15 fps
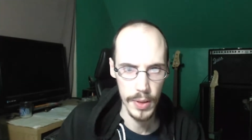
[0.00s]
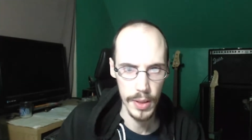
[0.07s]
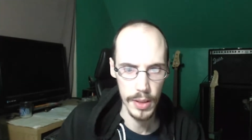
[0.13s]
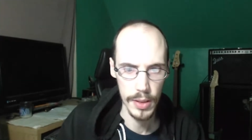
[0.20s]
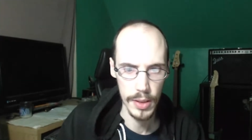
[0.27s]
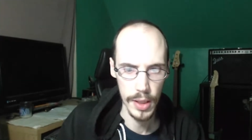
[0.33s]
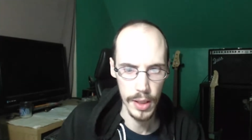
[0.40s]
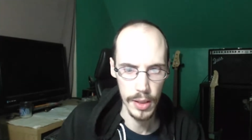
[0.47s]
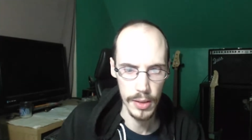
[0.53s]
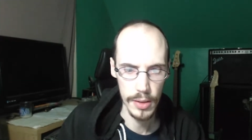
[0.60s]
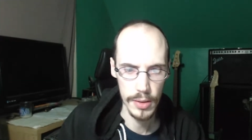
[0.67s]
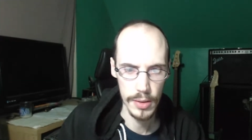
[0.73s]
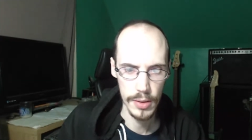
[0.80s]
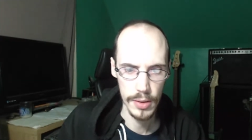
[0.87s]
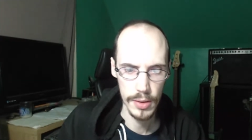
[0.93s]
Like
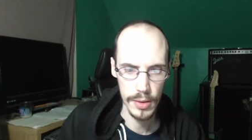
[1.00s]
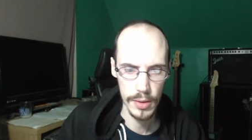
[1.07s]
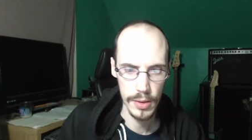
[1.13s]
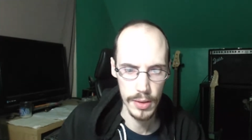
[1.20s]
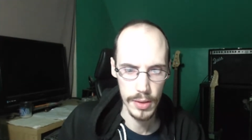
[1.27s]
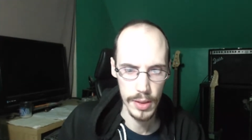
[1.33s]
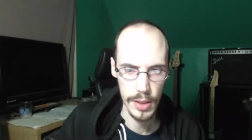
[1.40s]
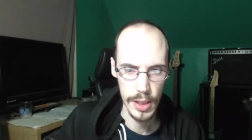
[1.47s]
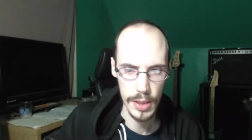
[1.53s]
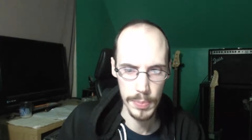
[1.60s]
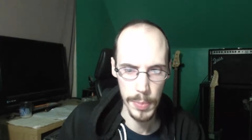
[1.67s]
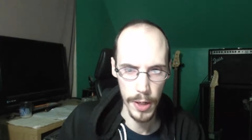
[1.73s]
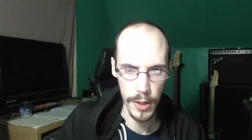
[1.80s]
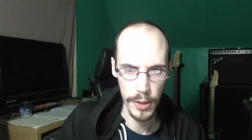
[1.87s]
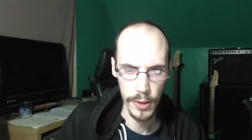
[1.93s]
this
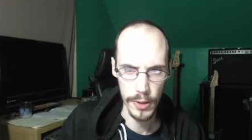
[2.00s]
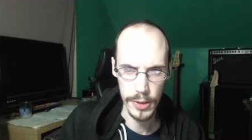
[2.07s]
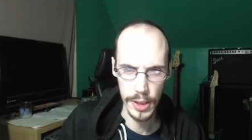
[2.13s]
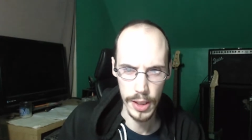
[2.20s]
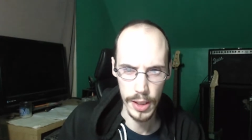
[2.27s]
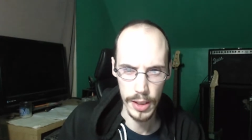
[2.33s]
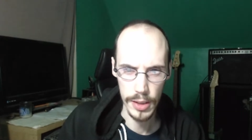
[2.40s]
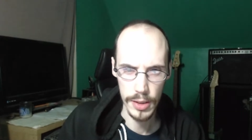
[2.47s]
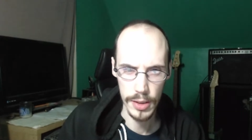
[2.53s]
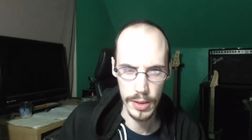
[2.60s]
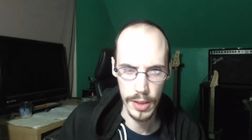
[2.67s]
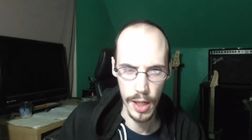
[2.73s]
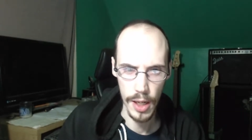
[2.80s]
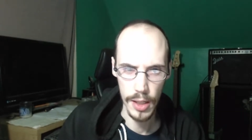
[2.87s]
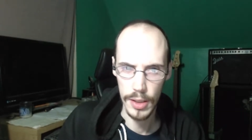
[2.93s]
bodyguard's like
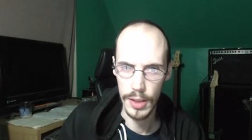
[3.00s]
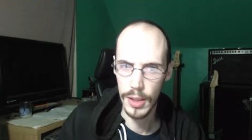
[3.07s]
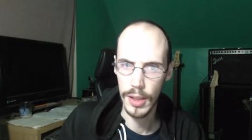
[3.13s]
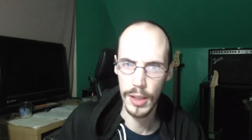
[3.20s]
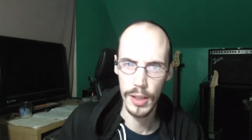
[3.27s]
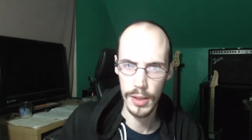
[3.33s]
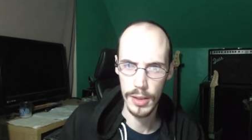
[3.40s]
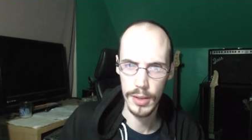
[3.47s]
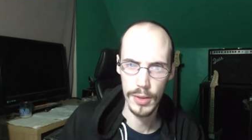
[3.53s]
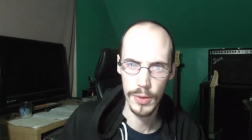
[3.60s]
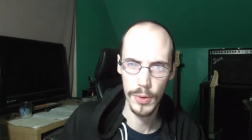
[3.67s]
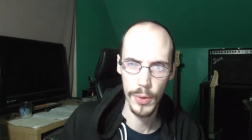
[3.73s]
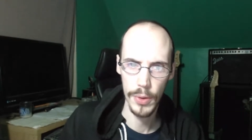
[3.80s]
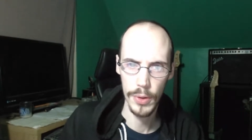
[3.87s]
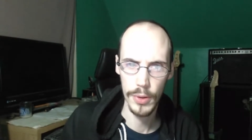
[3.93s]
not
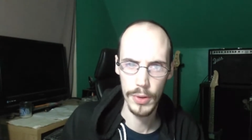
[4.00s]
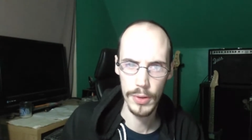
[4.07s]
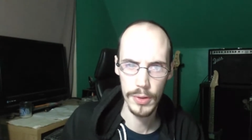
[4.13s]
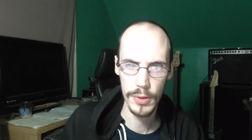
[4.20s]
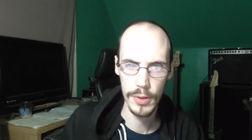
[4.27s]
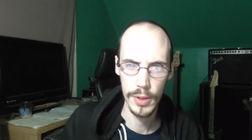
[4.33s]
loyal.